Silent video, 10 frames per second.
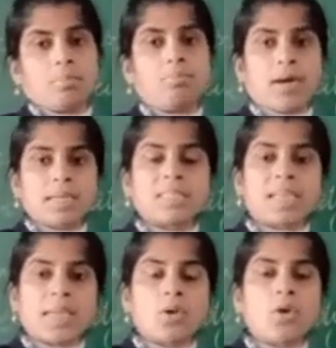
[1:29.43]
but
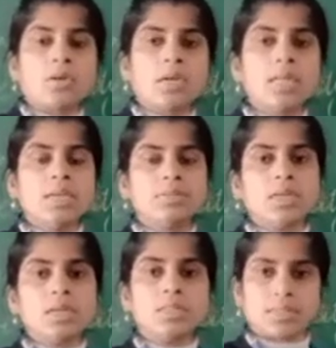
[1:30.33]
cannot leave
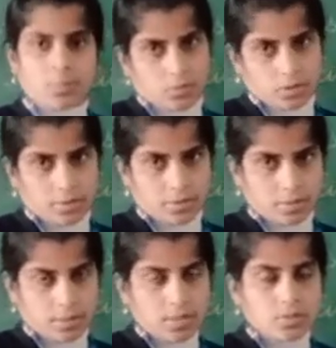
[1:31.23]
the
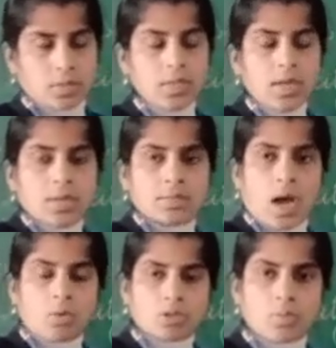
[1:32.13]
substance. See, the
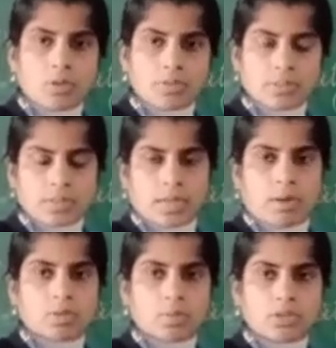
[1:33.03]
outermost
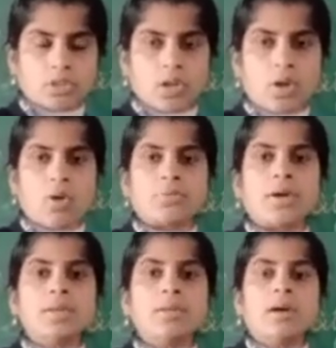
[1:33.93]
shell
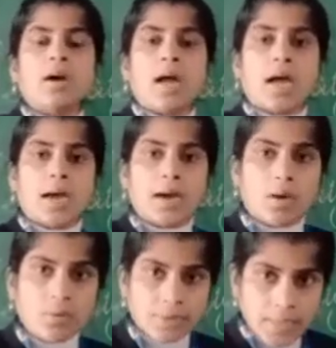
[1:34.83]

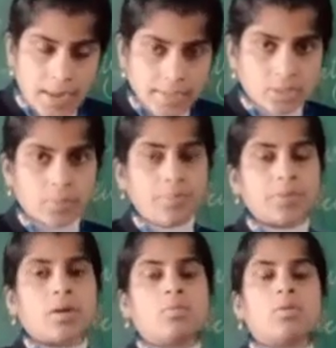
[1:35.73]
of an atom
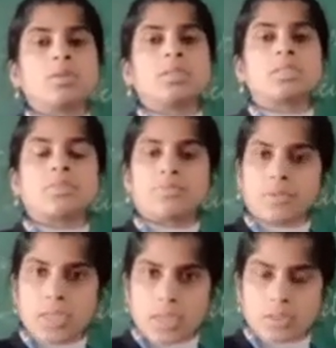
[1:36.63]
where there is a
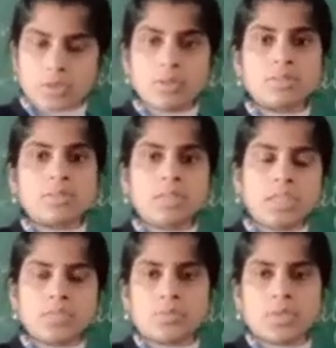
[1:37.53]
free electrons.
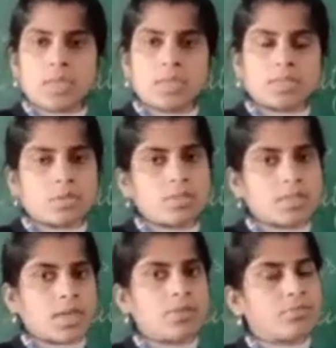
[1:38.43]
These free electrons
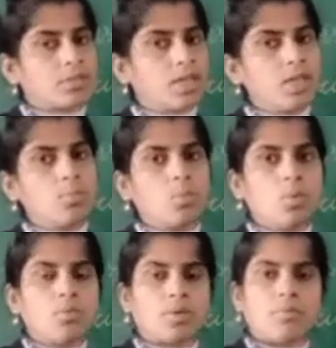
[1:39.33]
can freely
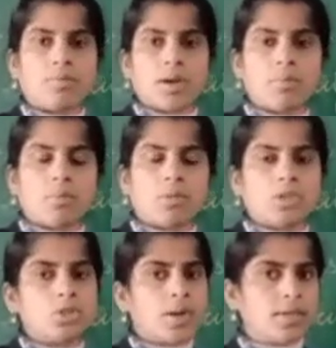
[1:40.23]
move from one body
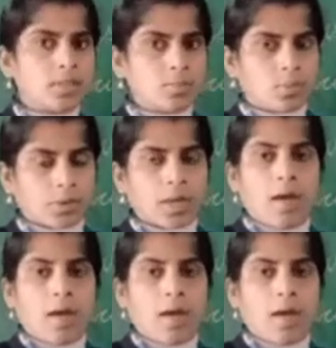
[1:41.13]
to another body,